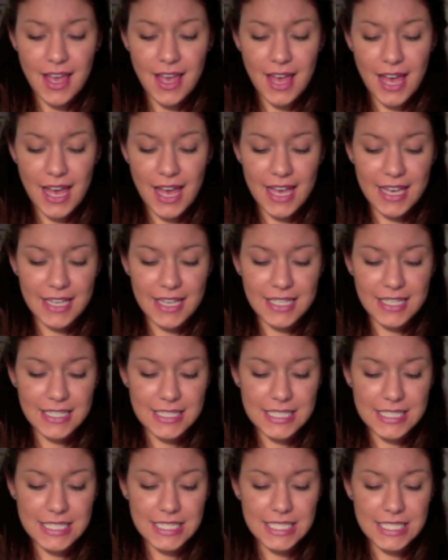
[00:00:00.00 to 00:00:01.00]

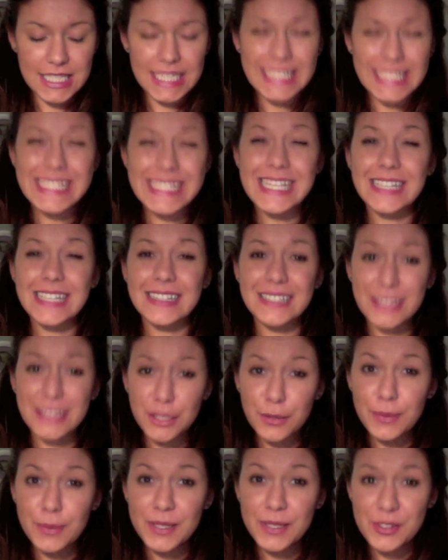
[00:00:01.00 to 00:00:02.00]
And it's a
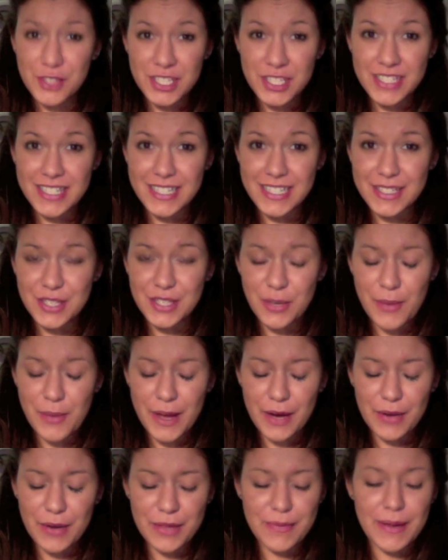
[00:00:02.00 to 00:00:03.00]
little bit cheesy, so
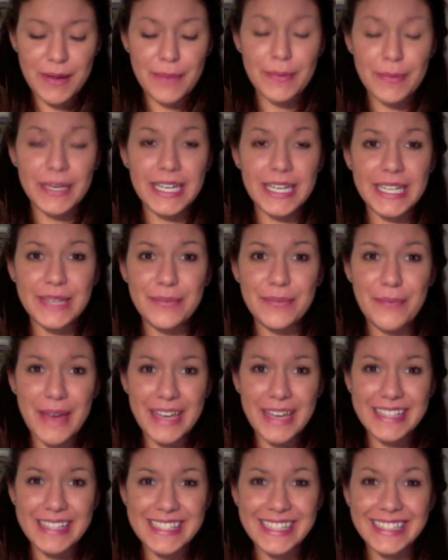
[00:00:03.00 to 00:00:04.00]
bear with me, but it
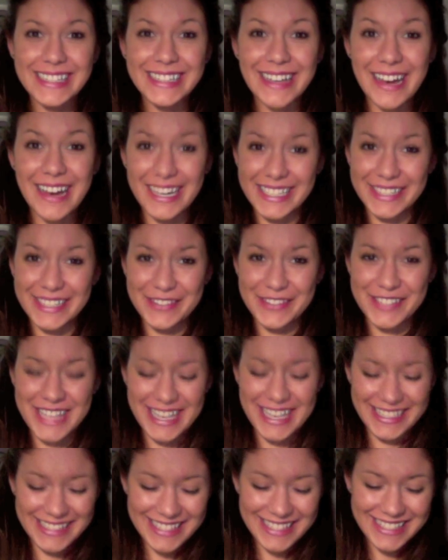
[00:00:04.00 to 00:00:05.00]
makes a lot of
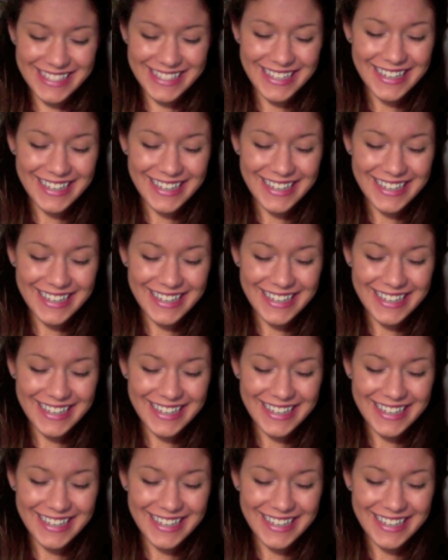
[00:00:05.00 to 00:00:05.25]
sense.